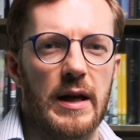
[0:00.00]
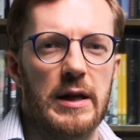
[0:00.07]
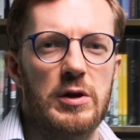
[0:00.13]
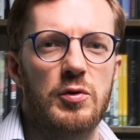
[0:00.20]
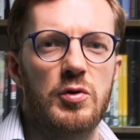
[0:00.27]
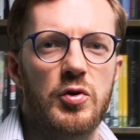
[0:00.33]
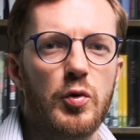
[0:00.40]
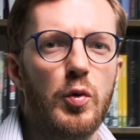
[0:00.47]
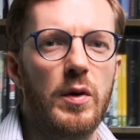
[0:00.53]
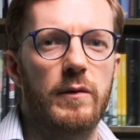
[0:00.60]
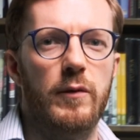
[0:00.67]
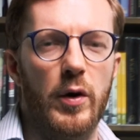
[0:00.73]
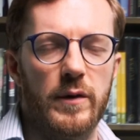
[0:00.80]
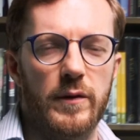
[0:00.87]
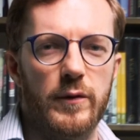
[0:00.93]
and you do
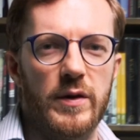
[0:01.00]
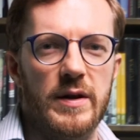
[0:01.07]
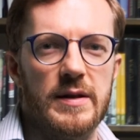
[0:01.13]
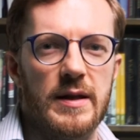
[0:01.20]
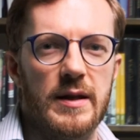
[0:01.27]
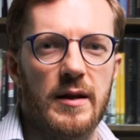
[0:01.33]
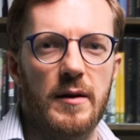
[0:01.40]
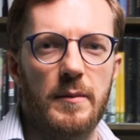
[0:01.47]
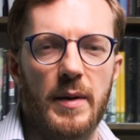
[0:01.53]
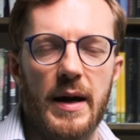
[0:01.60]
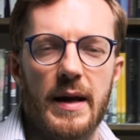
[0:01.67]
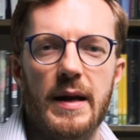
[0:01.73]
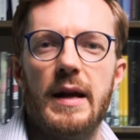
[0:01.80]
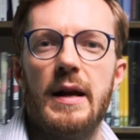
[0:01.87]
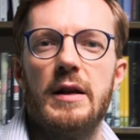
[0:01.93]
avoid freezing
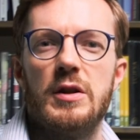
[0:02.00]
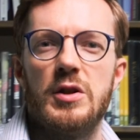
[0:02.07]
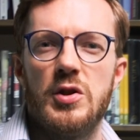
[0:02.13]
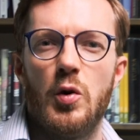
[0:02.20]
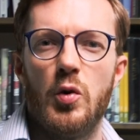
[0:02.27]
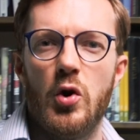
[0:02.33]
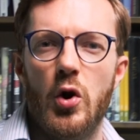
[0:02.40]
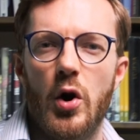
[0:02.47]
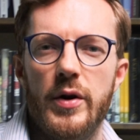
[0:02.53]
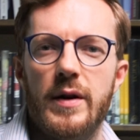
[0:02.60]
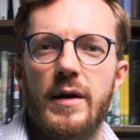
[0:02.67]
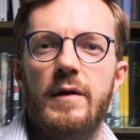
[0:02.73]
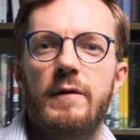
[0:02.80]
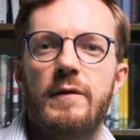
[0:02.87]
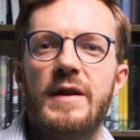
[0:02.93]
by so-called
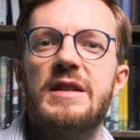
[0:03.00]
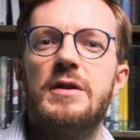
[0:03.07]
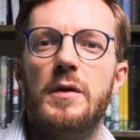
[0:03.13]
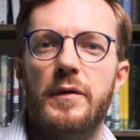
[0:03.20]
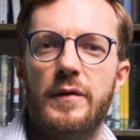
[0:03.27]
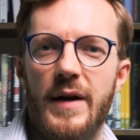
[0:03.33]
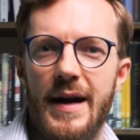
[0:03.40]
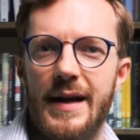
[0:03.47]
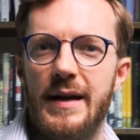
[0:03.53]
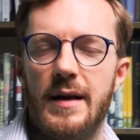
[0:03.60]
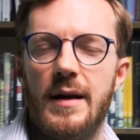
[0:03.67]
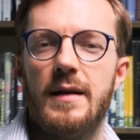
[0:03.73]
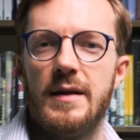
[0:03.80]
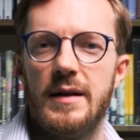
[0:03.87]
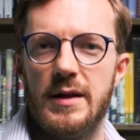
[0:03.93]
vitrifying
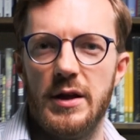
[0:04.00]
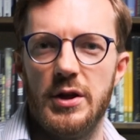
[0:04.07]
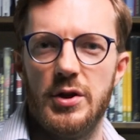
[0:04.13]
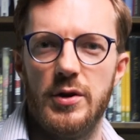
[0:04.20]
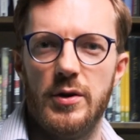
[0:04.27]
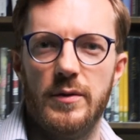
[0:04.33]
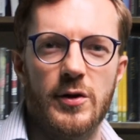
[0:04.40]
the tissue.